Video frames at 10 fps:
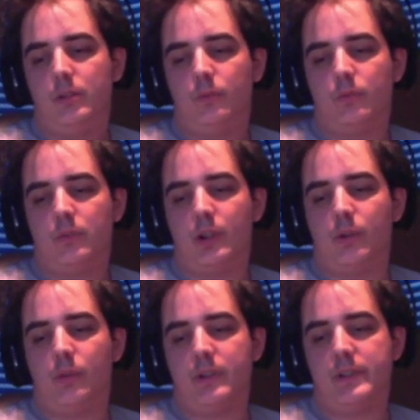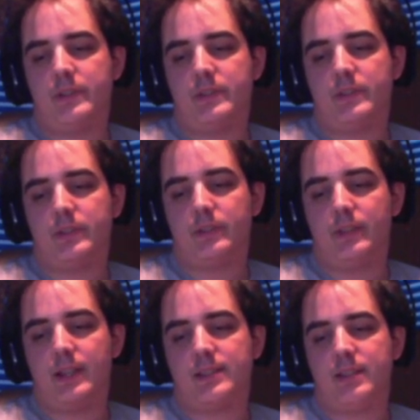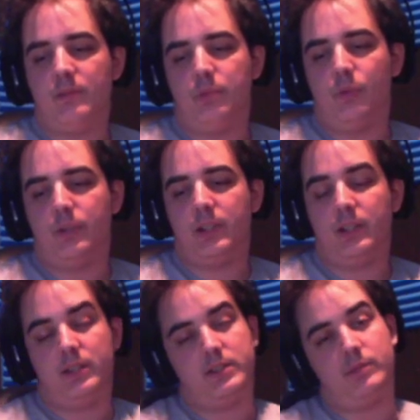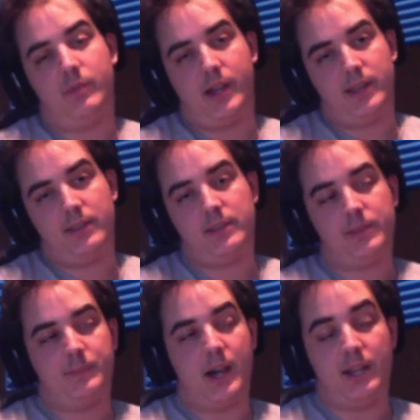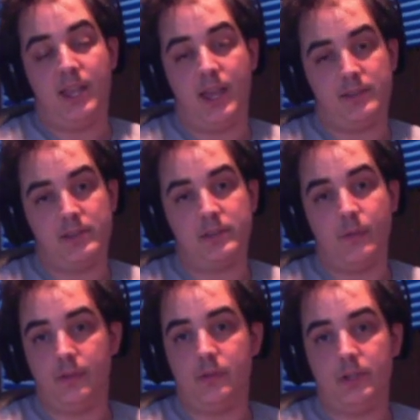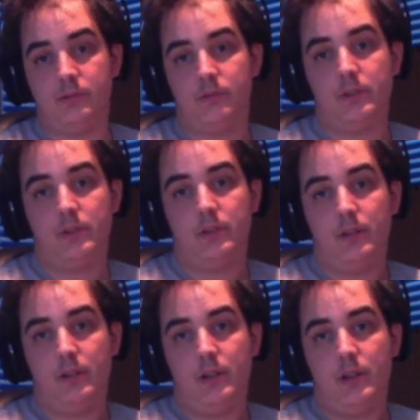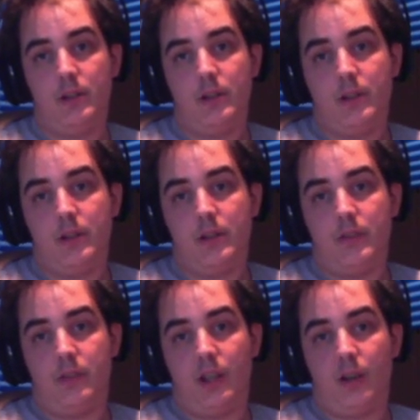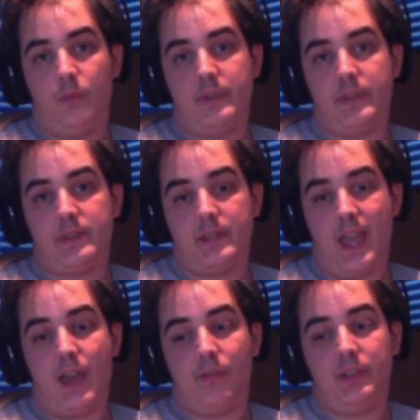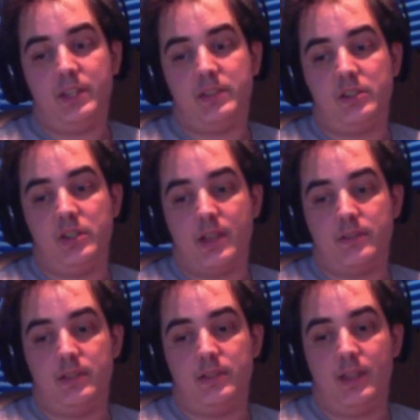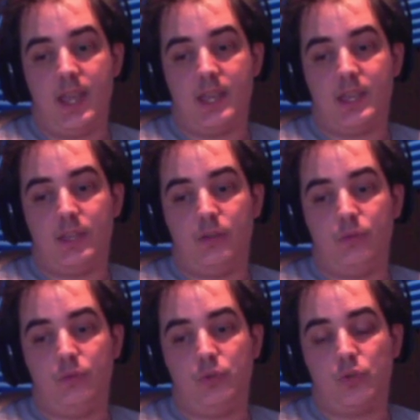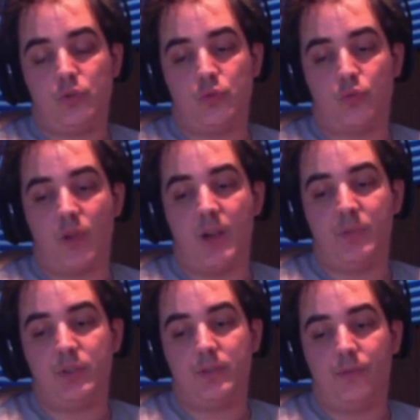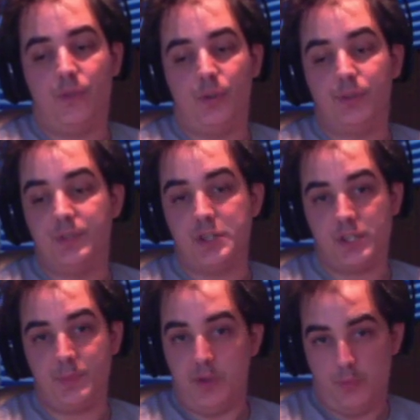there was, at some point, and this is why this podcast is going on, there was heavily suggested a huge drama-filled dispute